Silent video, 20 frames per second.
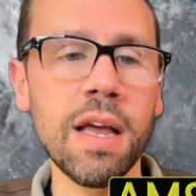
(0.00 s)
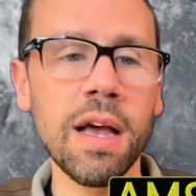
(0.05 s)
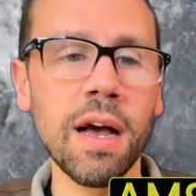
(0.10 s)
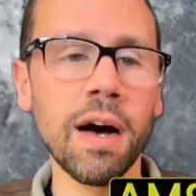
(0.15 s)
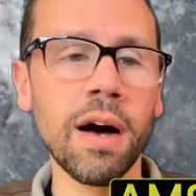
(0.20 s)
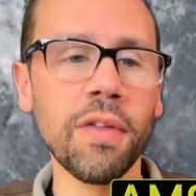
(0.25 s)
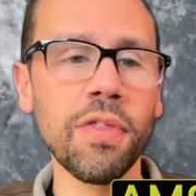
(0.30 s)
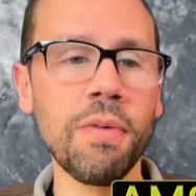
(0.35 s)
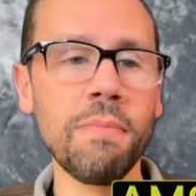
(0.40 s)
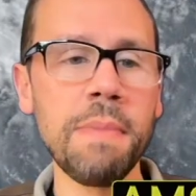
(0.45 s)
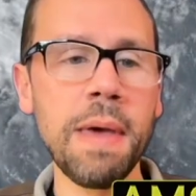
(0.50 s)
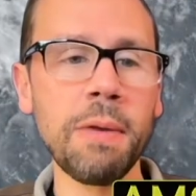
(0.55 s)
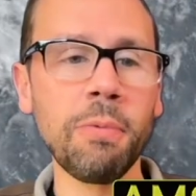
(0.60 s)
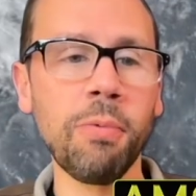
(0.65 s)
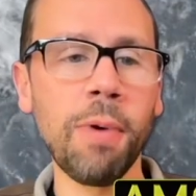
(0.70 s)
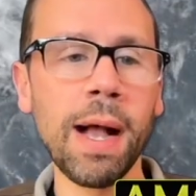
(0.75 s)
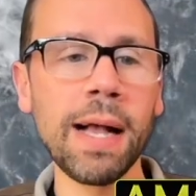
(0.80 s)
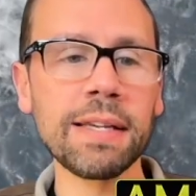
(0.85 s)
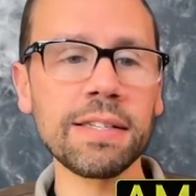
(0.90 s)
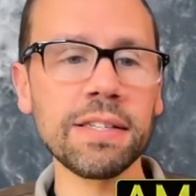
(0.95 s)
the
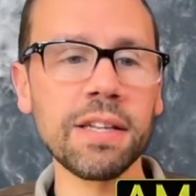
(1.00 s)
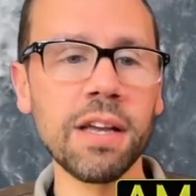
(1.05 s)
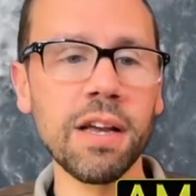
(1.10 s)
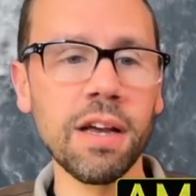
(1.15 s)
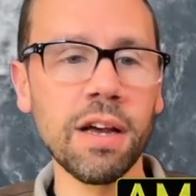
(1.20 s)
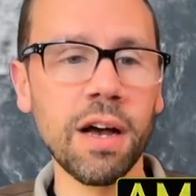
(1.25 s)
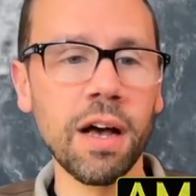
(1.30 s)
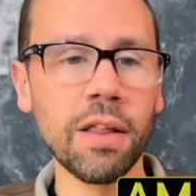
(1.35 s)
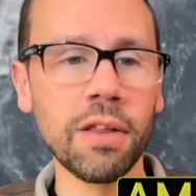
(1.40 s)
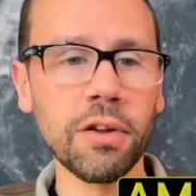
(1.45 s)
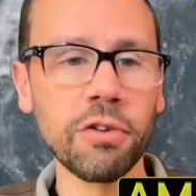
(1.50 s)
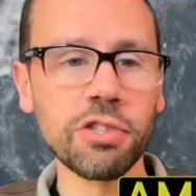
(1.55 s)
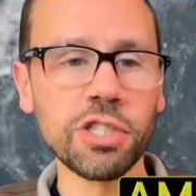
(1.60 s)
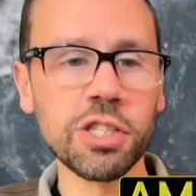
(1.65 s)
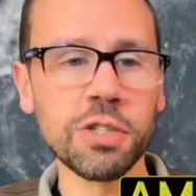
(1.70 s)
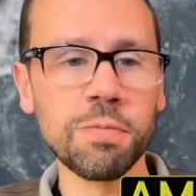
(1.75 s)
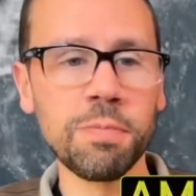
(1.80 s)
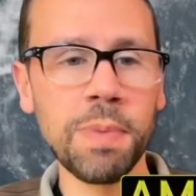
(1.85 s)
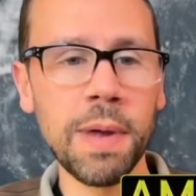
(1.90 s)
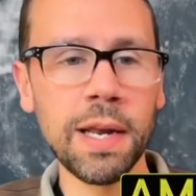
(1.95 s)
Midwest. A little
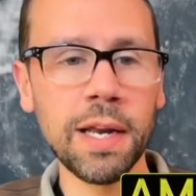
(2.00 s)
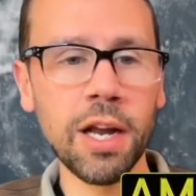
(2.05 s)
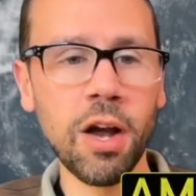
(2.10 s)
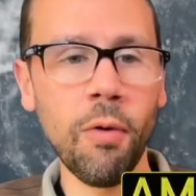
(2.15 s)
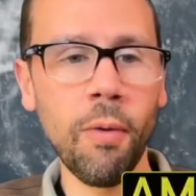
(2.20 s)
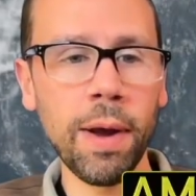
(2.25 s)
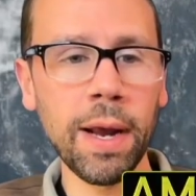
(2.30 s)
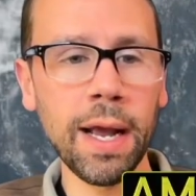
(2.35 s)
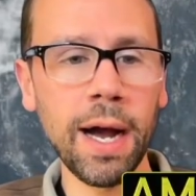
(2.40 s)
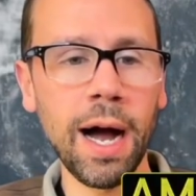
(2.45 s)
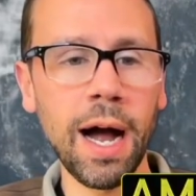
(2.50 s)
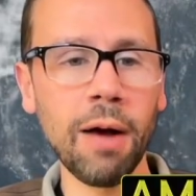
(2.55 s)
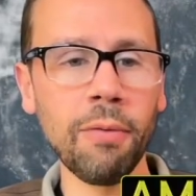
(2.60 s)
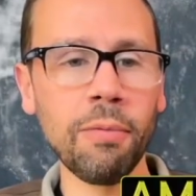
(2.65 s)
spin going on.